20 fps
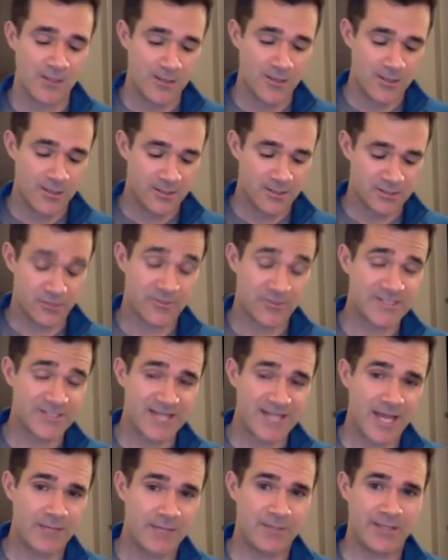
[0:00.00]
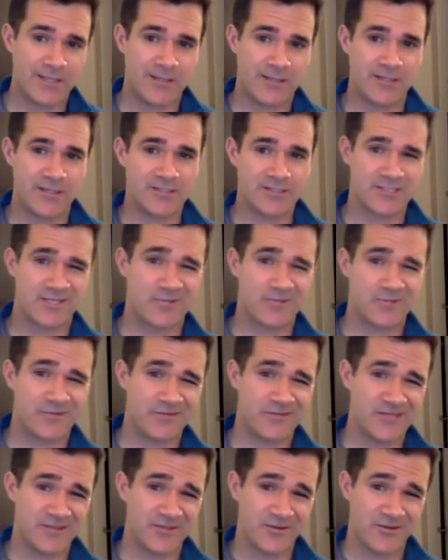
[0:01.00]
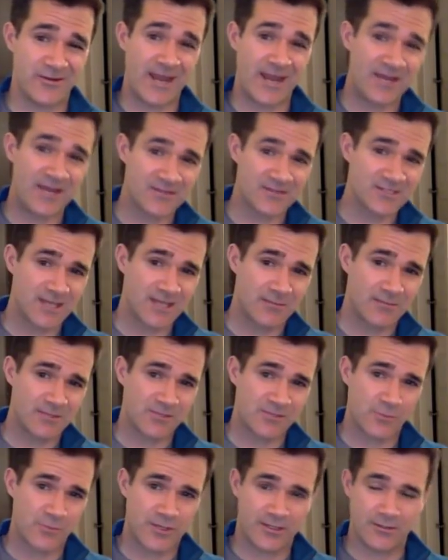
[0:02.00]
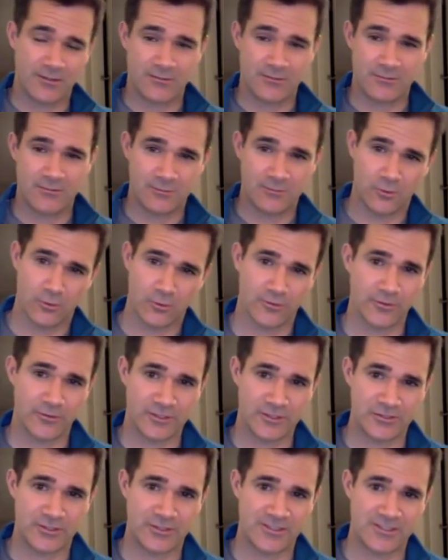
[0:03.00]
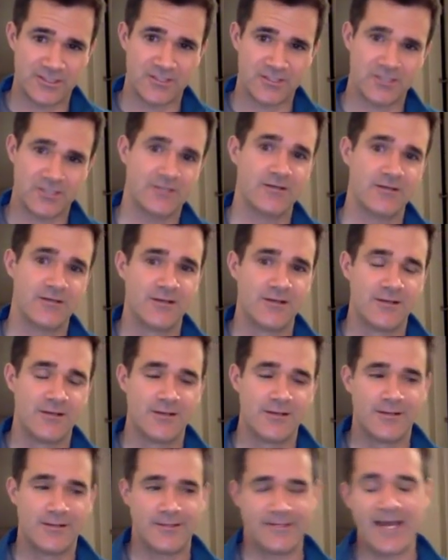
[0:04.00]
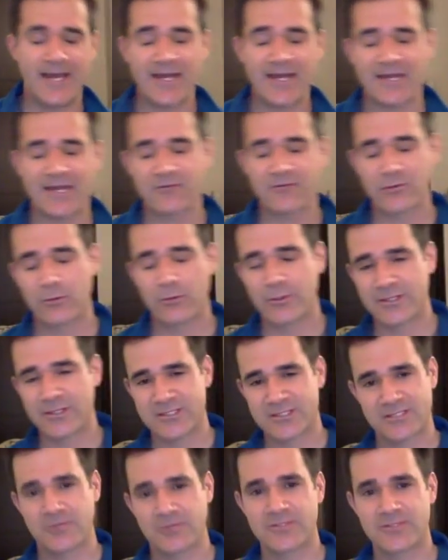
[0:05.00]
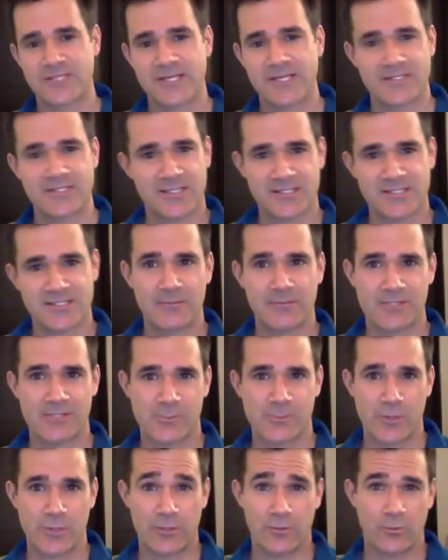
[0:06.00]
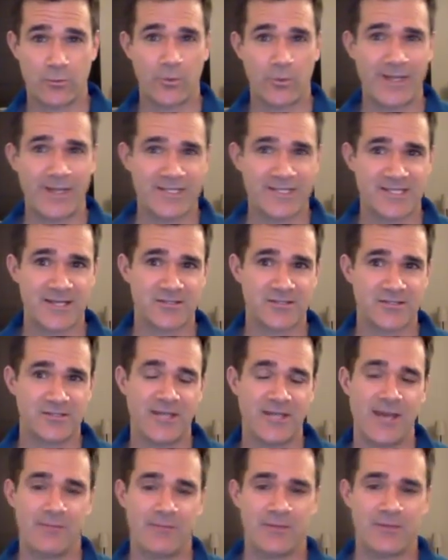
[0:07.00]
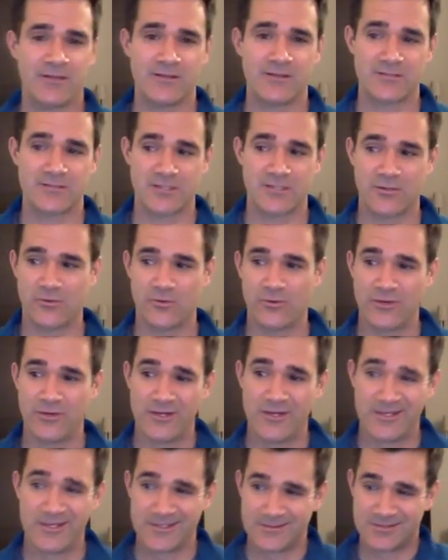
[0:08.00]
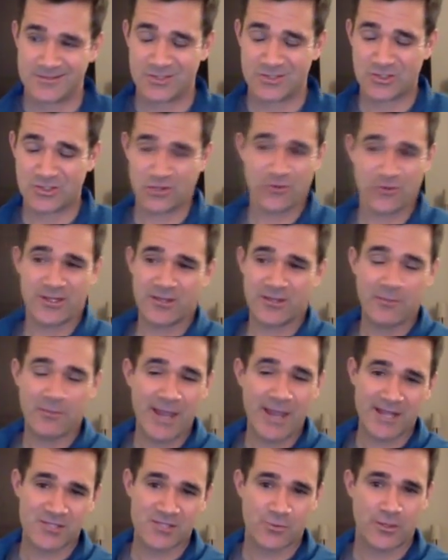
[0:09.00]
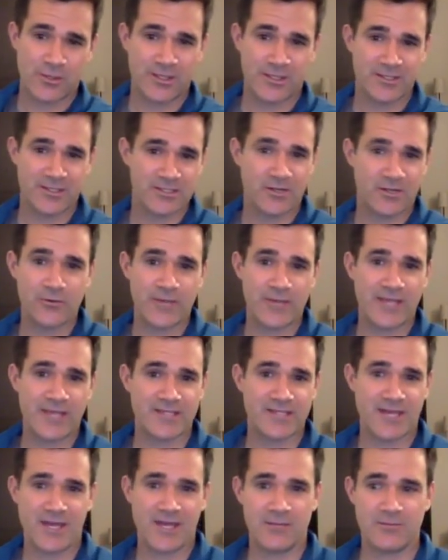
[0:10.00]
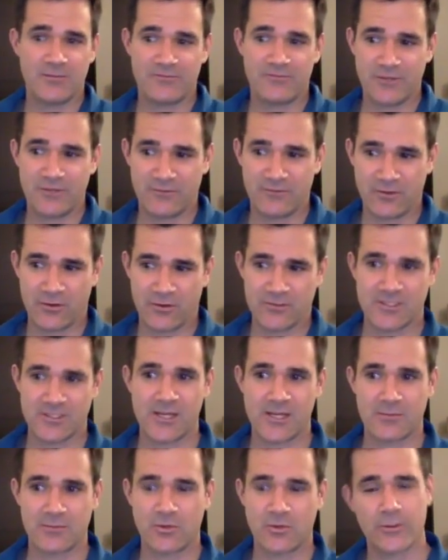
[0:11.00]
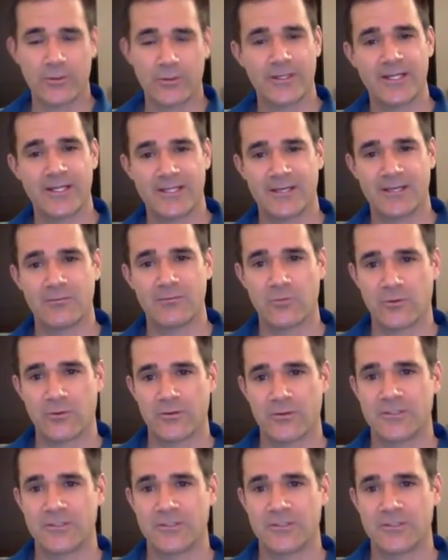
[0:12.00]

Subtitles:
So the timing is typically either at the top of the swing or during transition. Not everyone associates the top of the swing with when it's actually happening, so during the backswing is an okay time if you have a hard time coordinating it more in